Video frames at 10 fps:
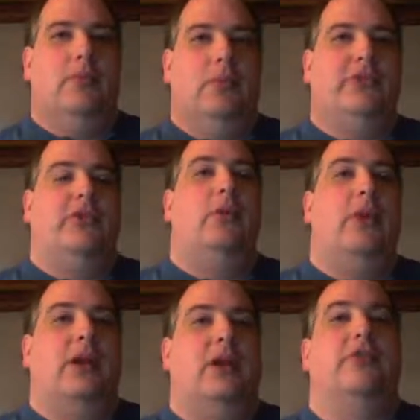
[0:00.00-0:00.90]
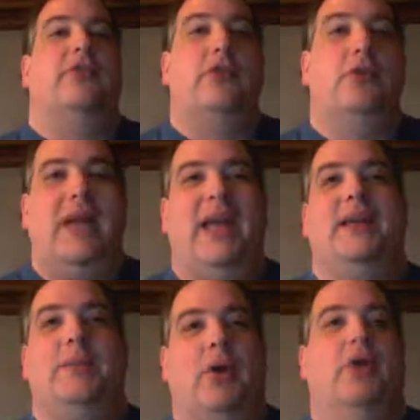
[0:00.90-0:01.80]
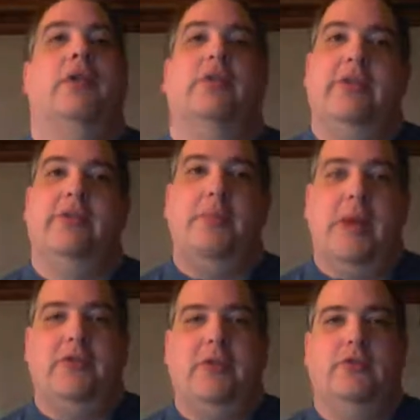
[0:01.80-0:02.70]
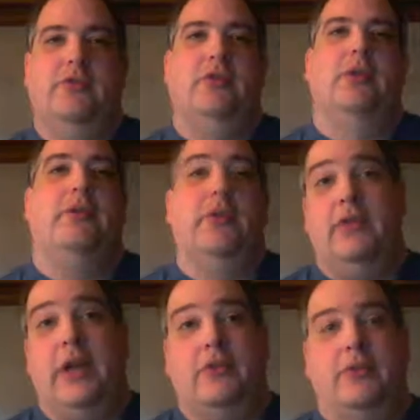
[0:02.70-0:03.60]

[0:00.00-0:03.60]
We don't want to consume any part of this message, this next